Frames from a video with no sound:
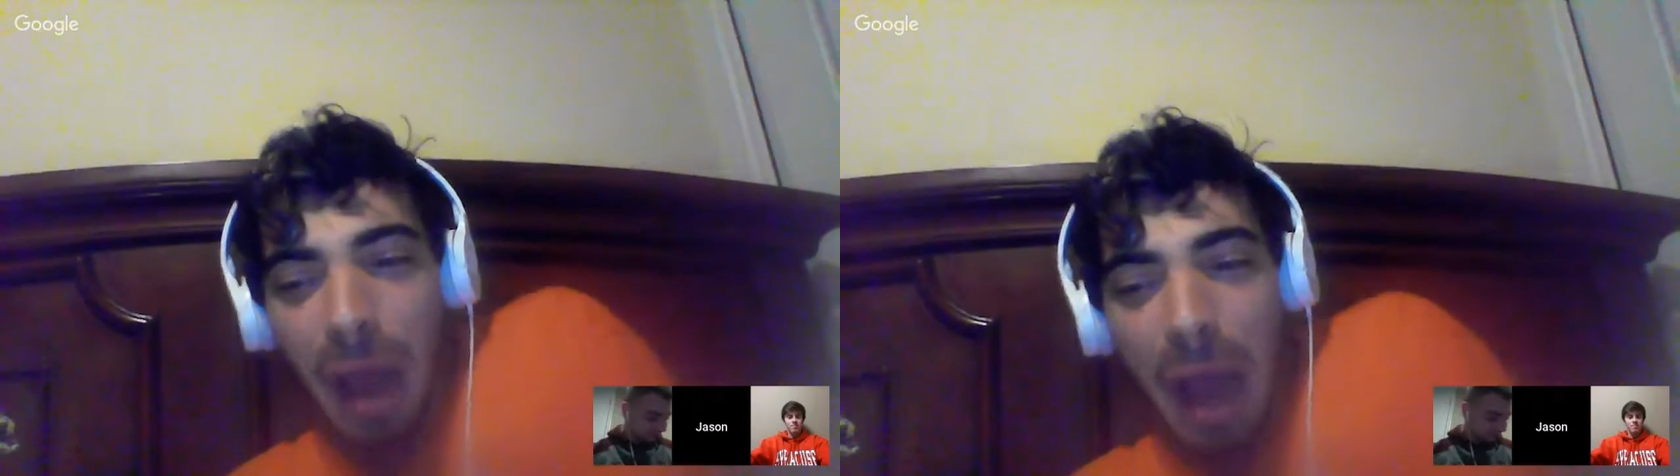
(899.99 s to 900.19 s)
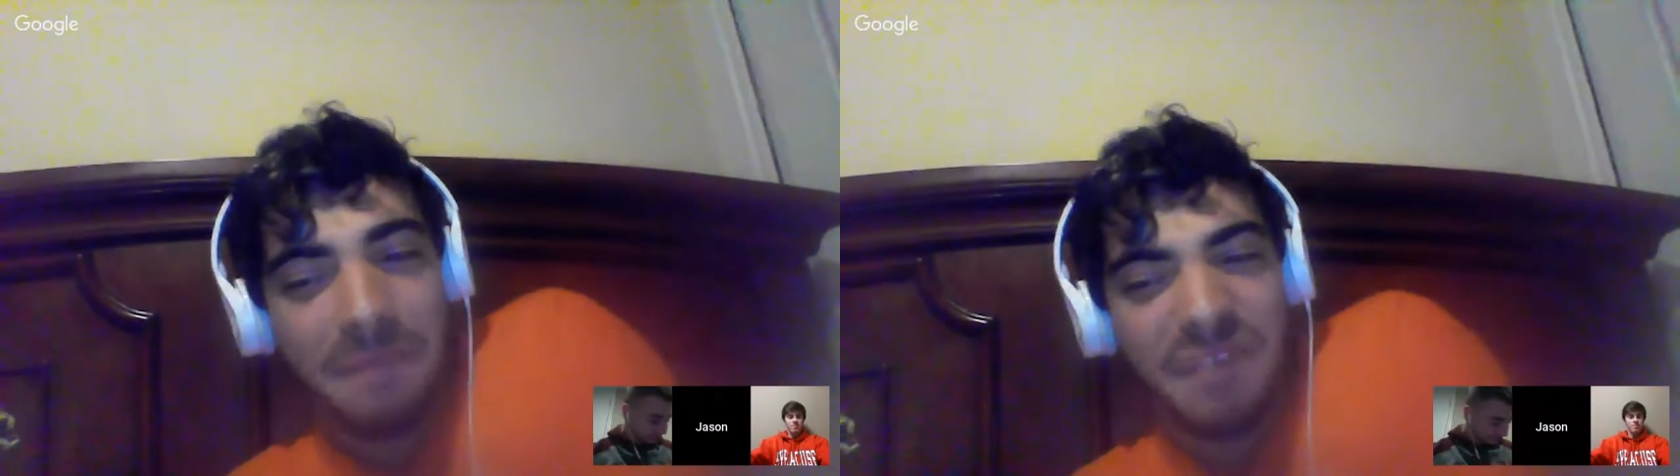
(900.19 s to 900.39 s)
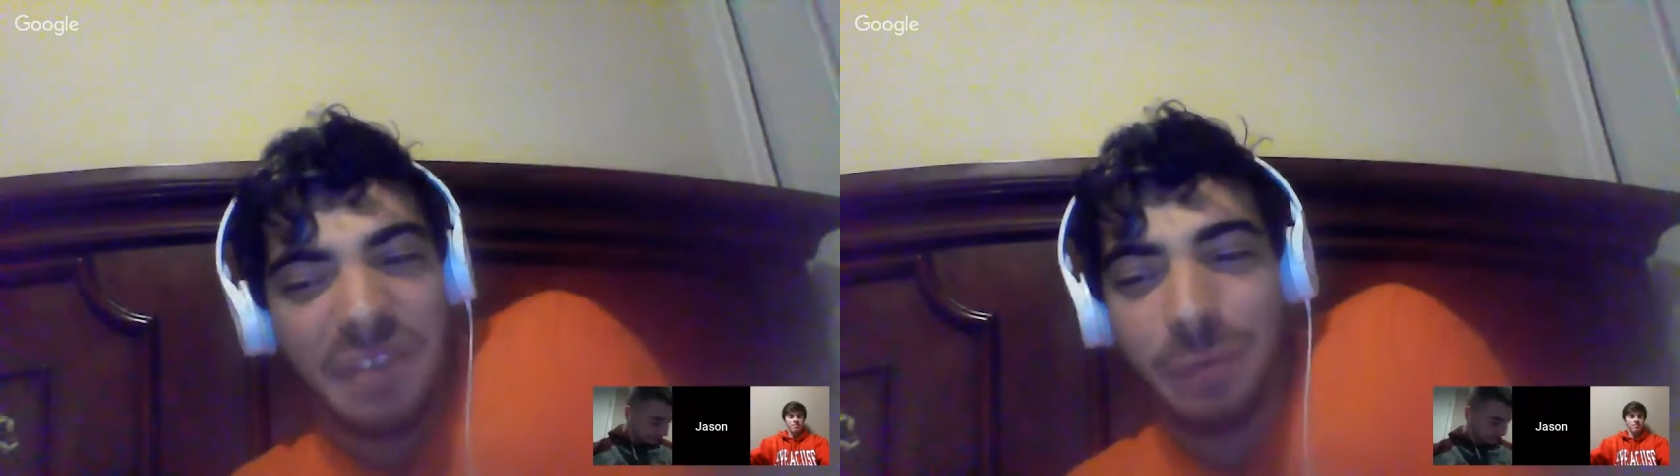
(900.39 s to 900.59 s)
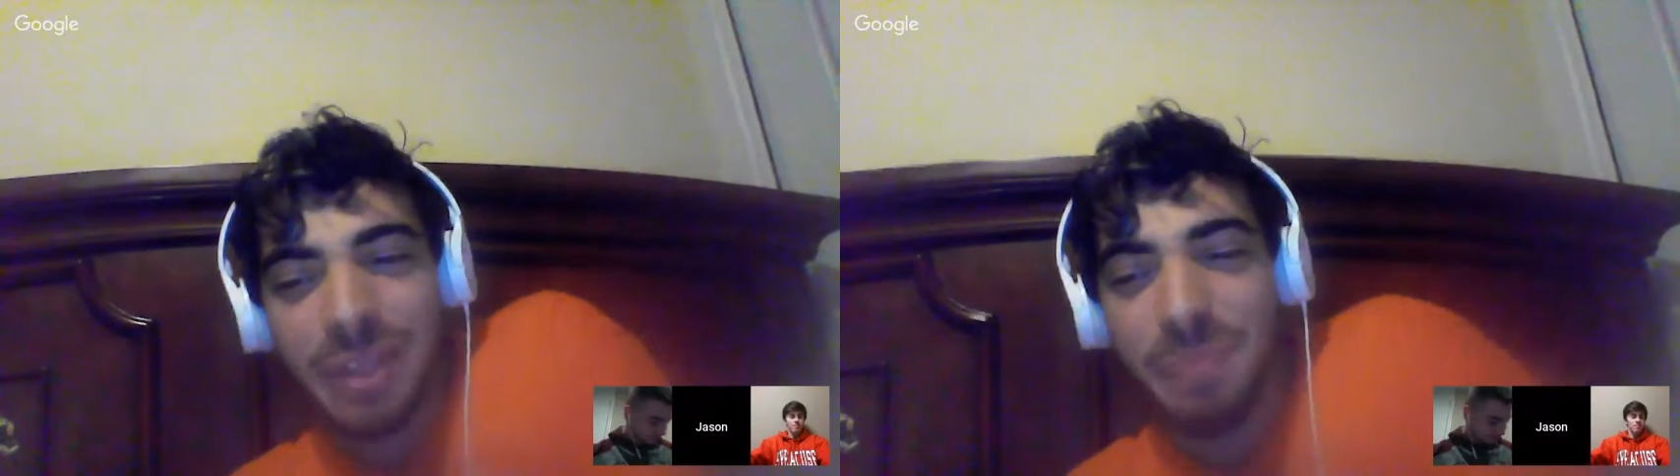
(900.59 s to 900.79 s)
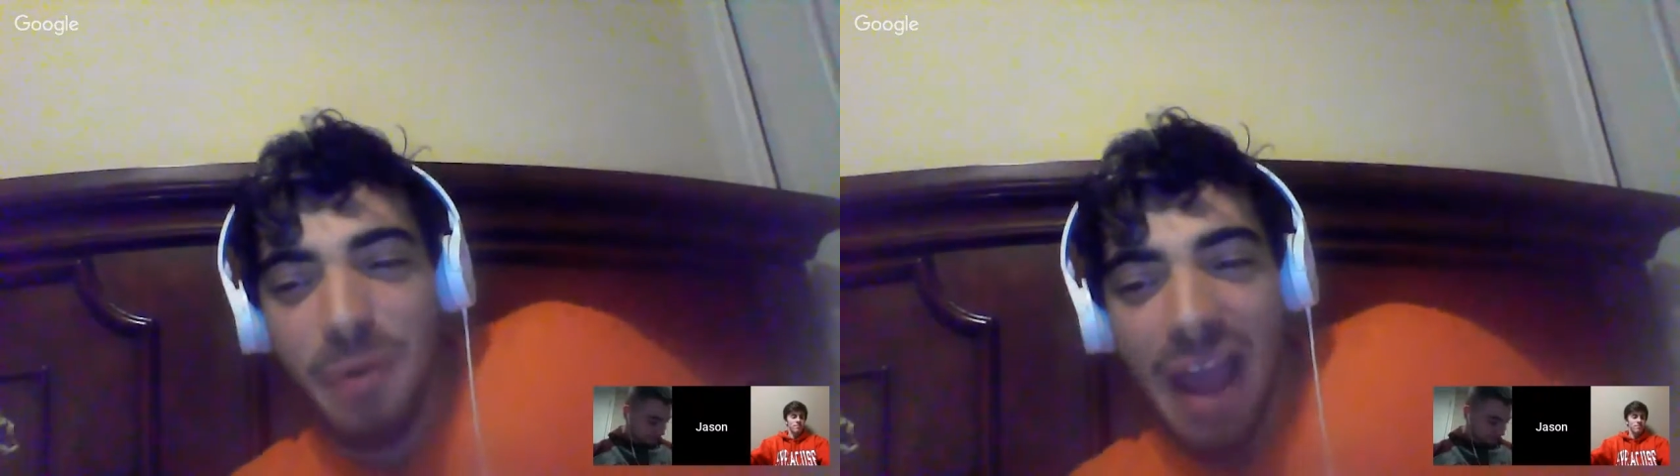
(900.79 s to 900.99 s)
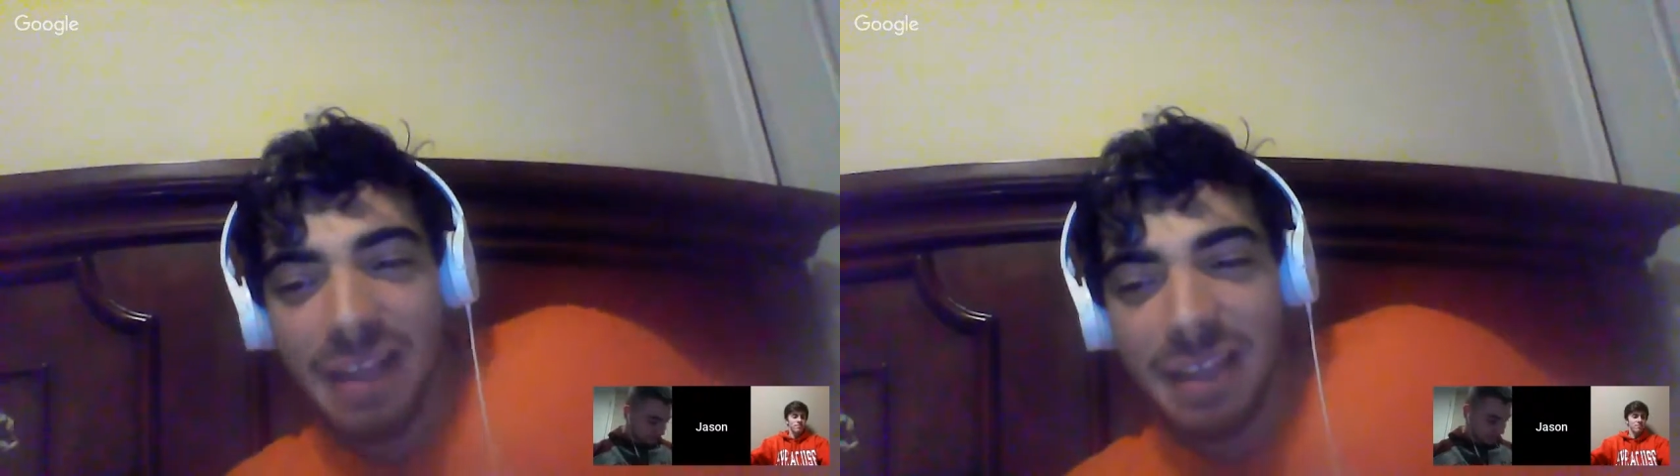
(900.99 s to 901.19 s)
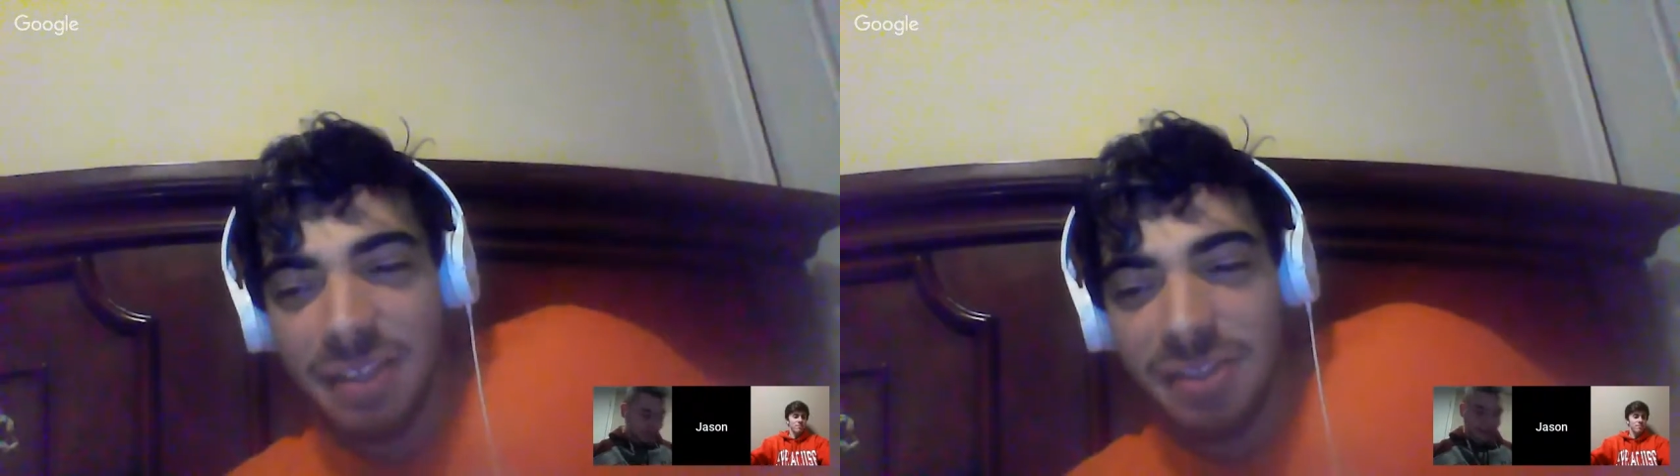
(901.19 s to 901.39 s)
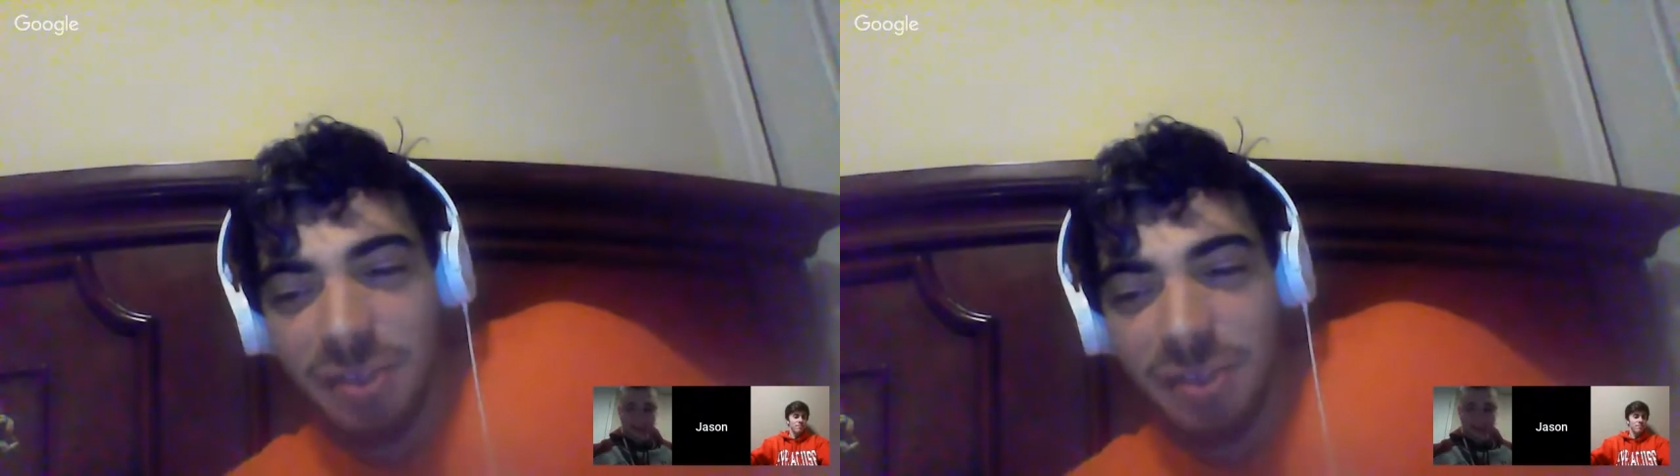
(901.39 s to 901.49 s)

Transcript: viewing the bracket as a